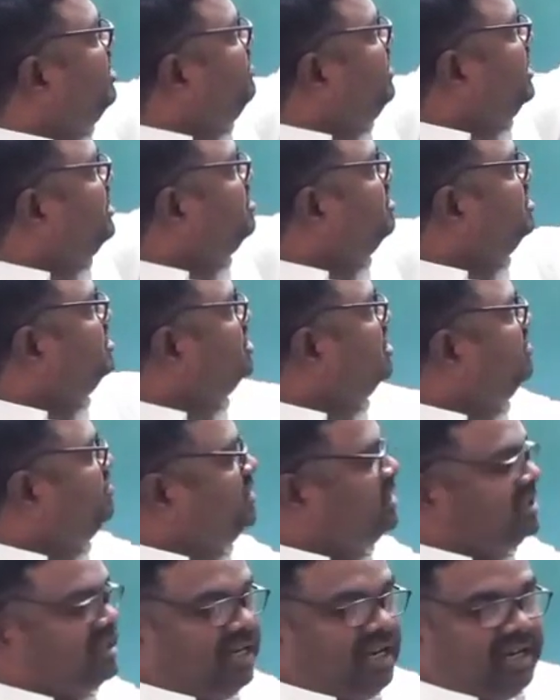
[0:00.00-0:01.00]
make use of
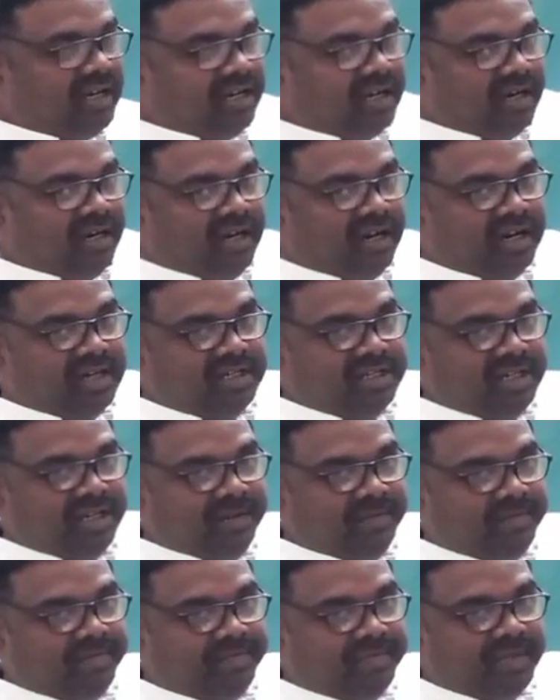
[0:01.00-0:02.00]
this electrical
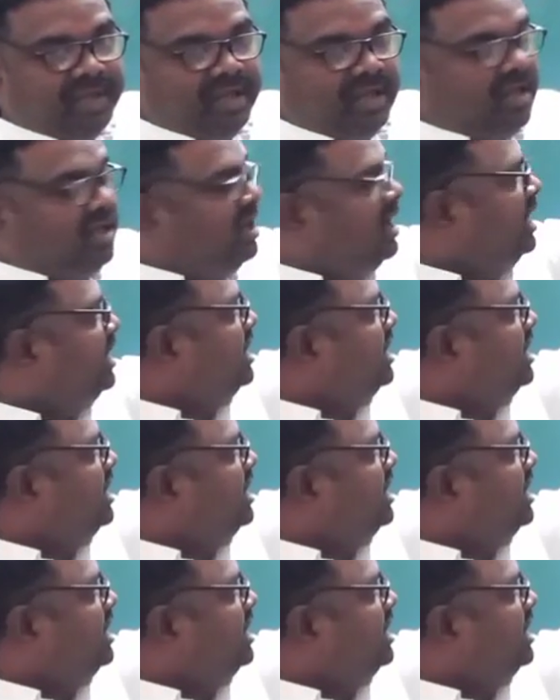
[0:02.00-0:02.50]
energy. I